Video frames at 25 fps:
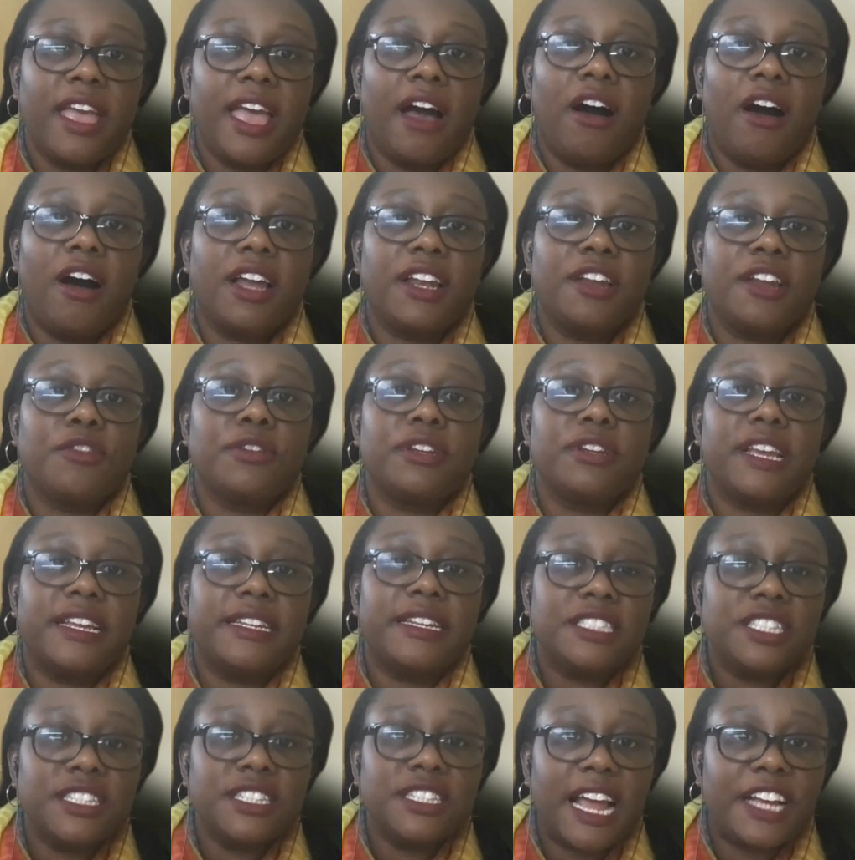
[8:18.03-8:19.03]
on an
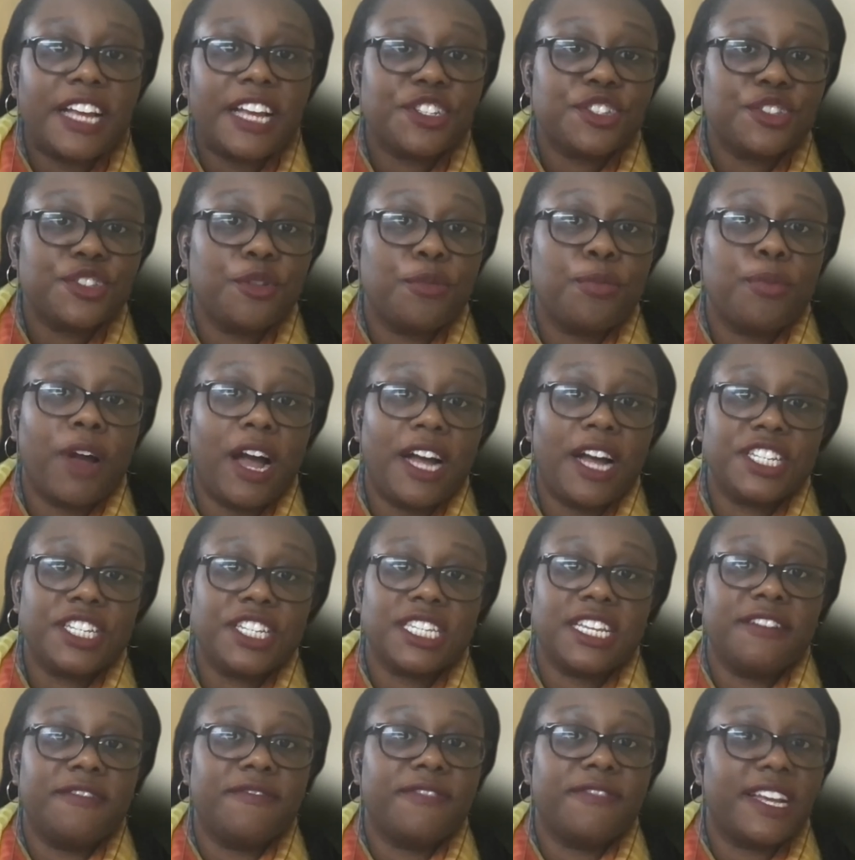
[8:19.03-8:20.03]
international
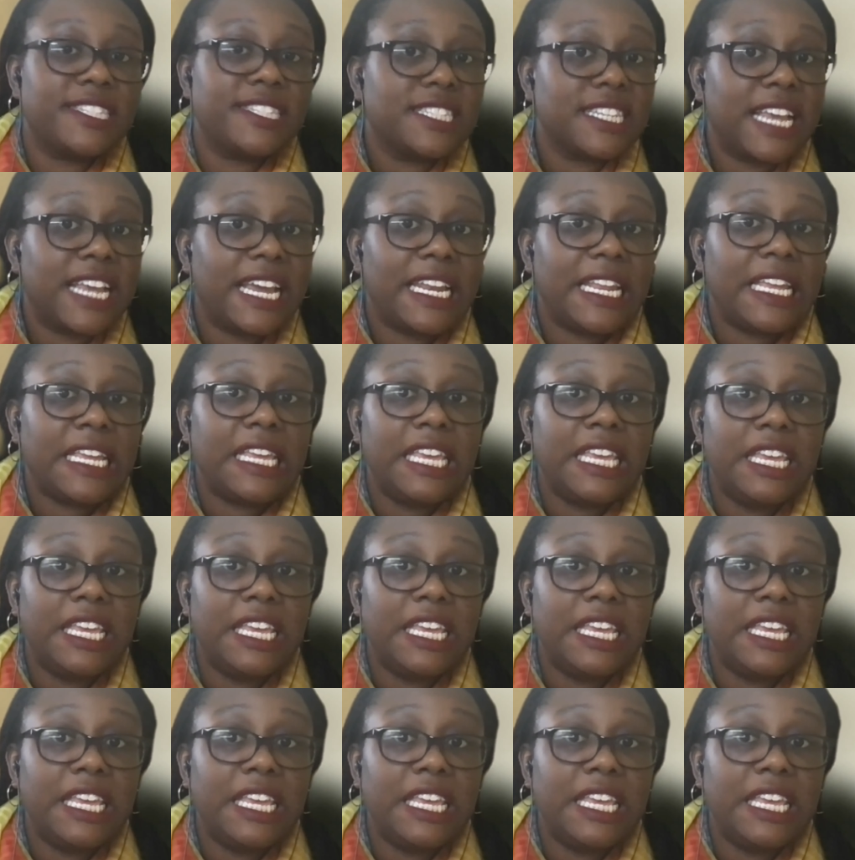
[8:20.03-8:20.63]
project investigating